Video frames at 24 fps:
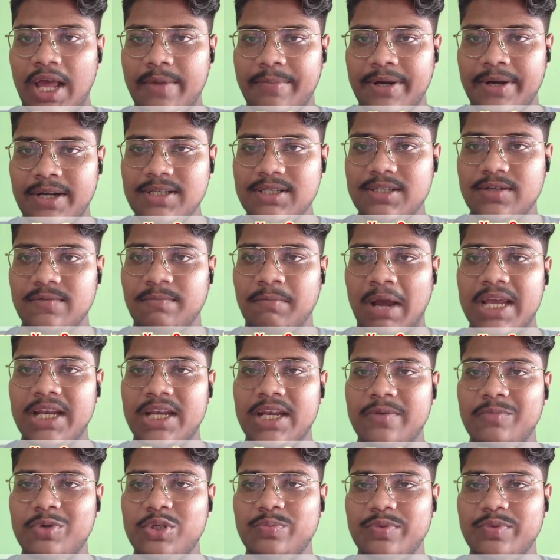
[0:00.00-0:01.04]
Hi friends,
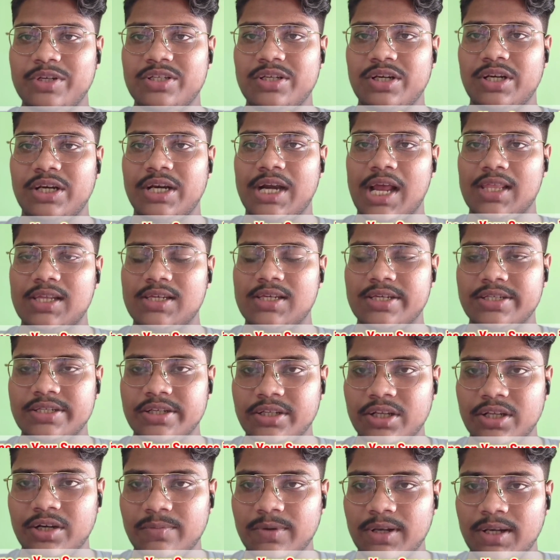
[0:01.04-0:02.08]
my name is Mr. Niladri
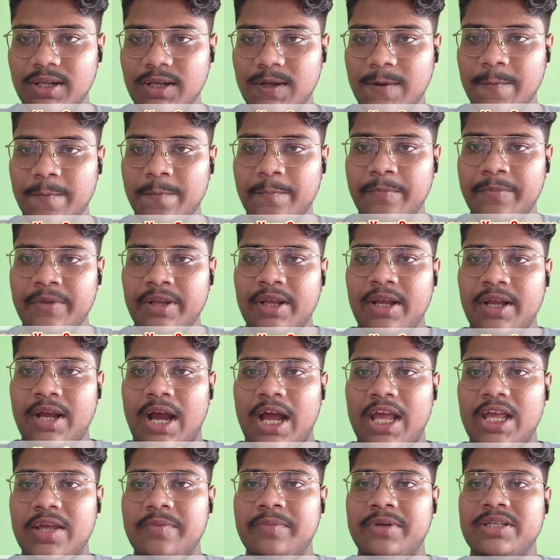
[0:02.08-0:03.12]
Srichandan Mallick.
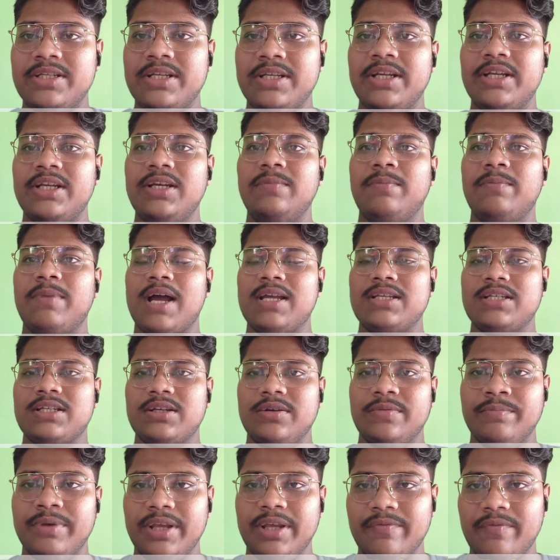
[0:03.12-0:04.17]
I have recently
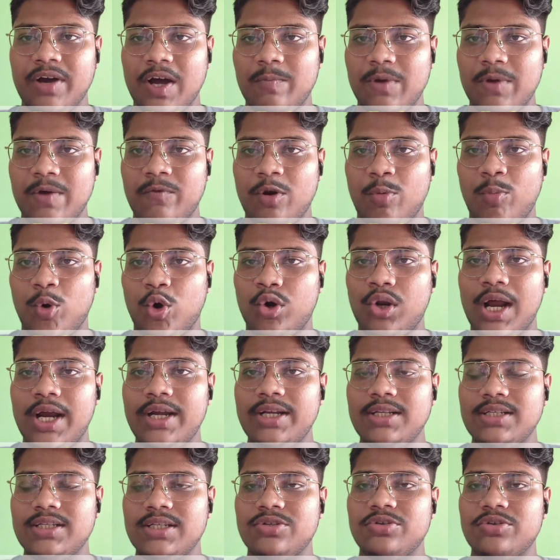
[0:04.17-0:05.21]
passed B Pharma from
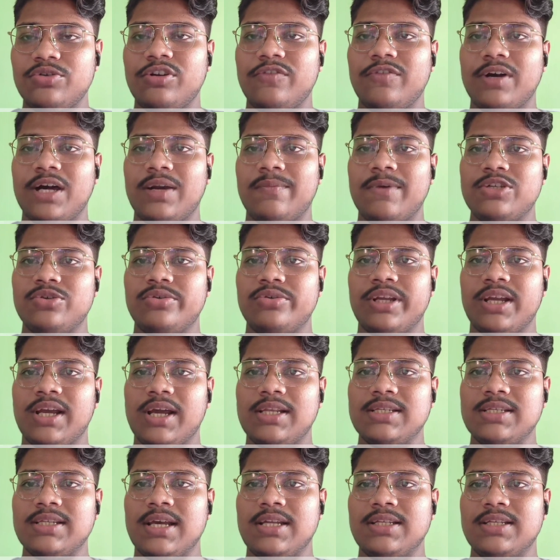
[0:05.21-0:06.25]
Roland Institute of
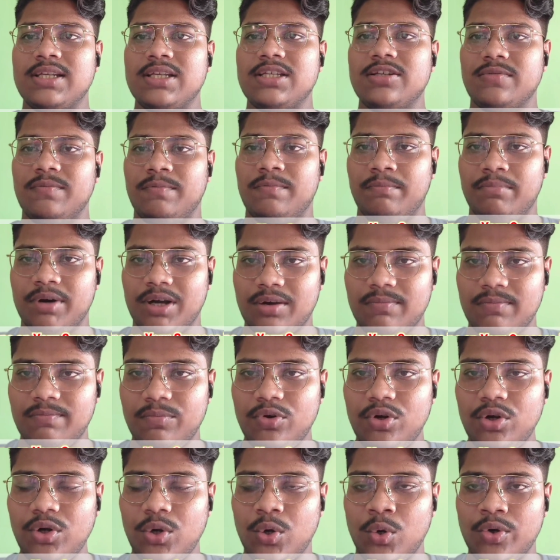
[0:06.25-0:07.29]
Pharmaceutical Sciences,
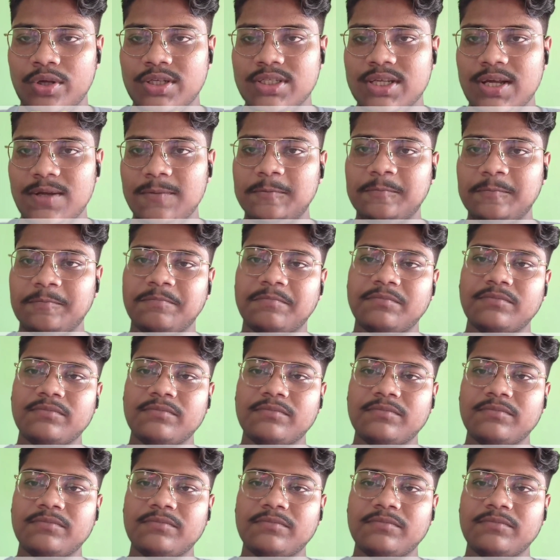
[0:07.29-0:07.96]
Barampur, Odisha.